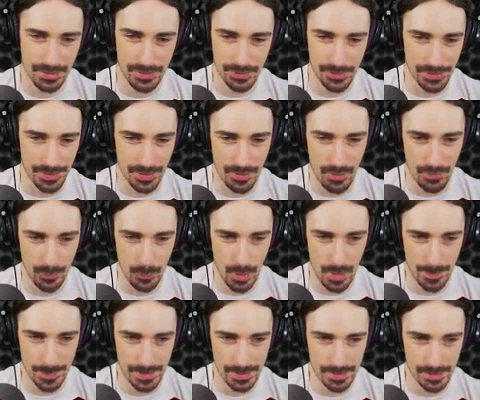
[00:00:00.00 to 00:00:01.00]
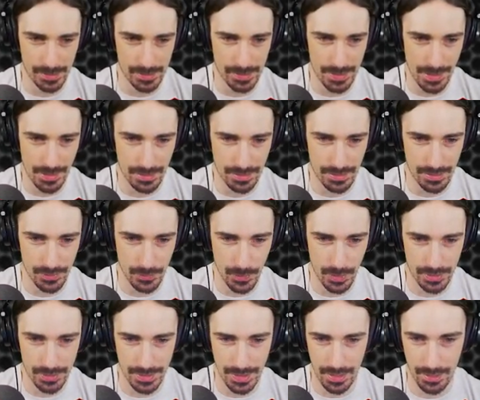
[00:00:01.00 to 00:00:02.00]
this was an overwhelming success. This
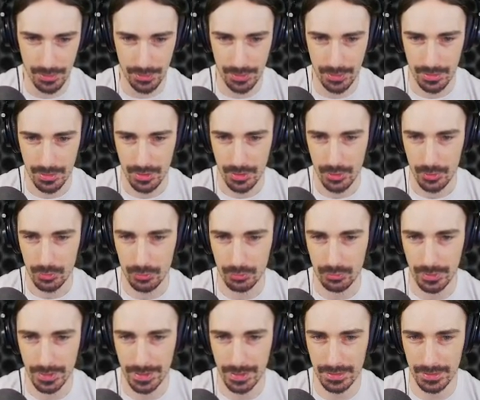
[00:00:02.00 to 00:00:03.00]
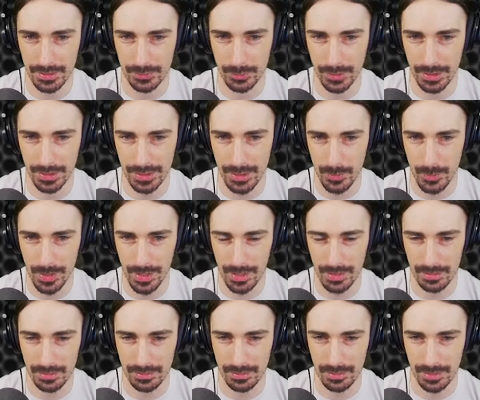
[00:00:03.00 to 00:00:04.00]
worked out really, really
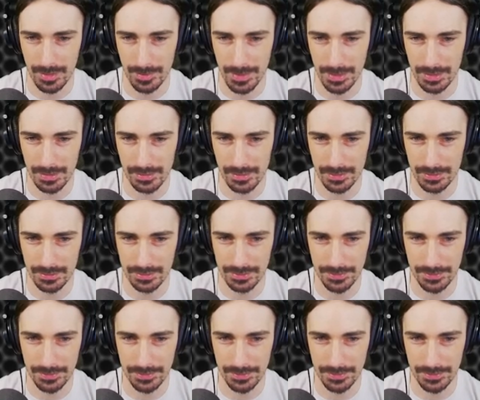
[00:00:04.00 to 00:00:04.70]
well. I mean,